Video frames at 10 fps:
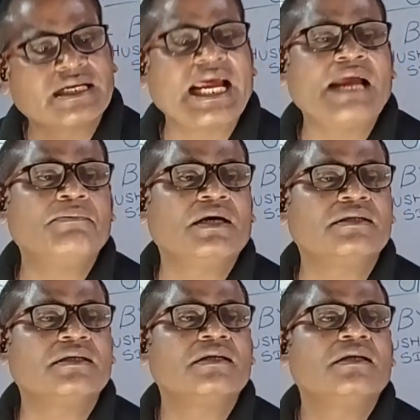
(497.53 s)

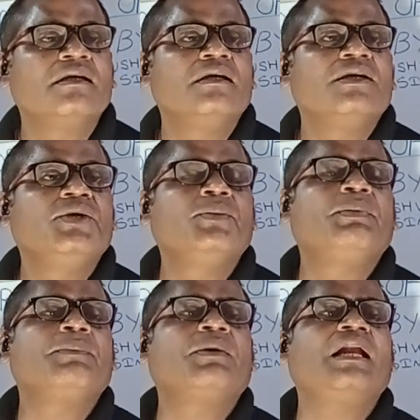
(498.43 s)
grandmother, you
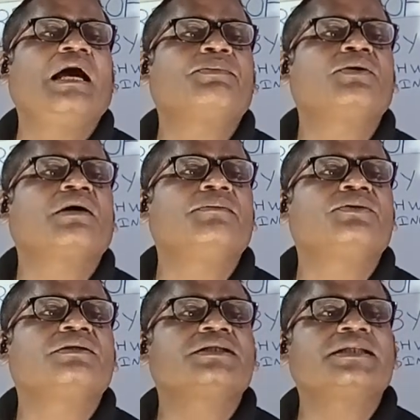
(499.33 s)
people have to
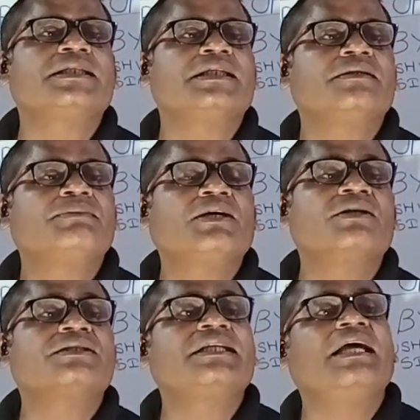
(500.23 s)
come to the city,
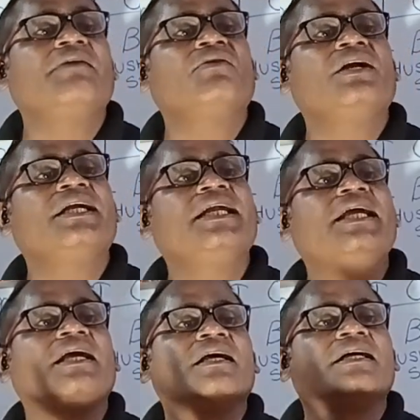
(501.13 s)
because they have
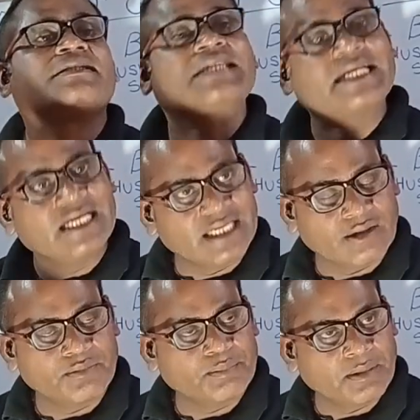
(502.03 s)
already settled
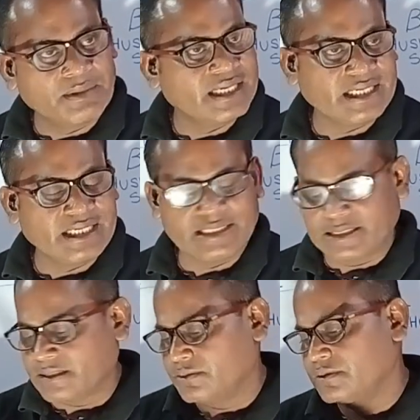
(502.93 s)
down permanently in
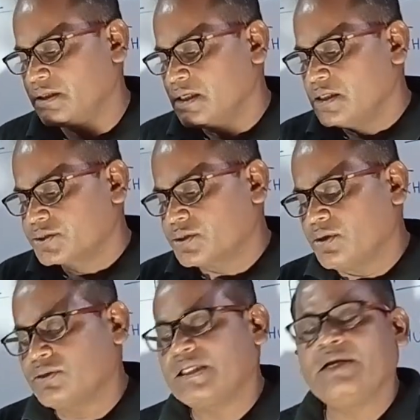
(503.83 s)
the town.
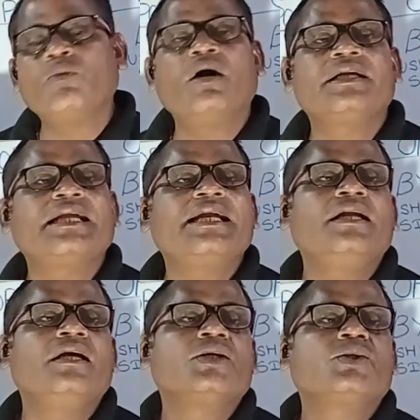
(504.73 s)
So they
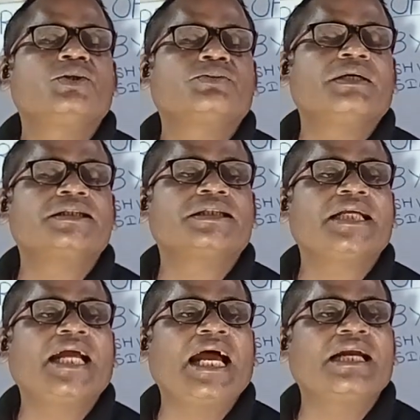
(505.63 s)
wanted Khushwant
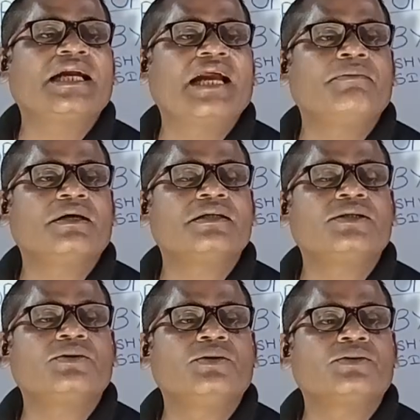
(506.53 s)
Singh and
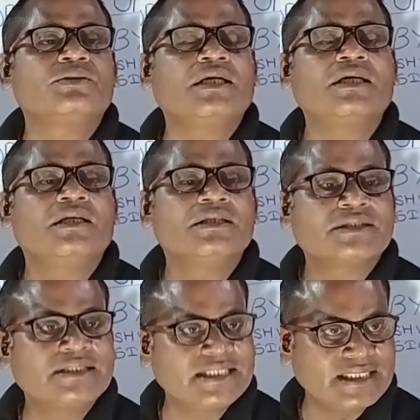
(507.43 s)
grandmother to go to the
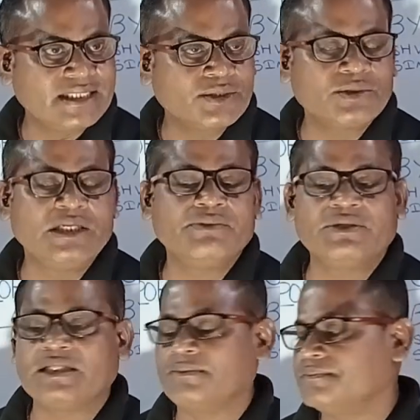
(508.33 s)
city to live
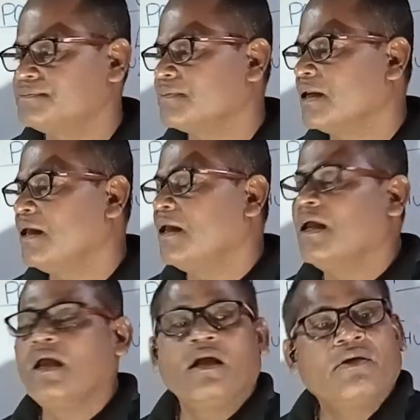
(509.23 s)
with them.
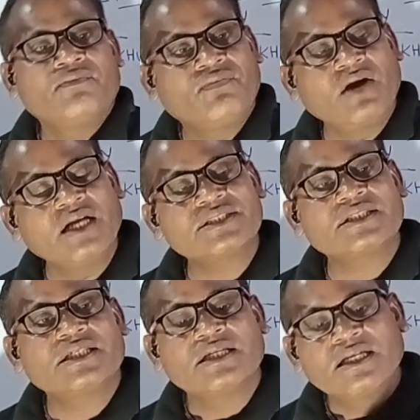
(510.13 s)
First,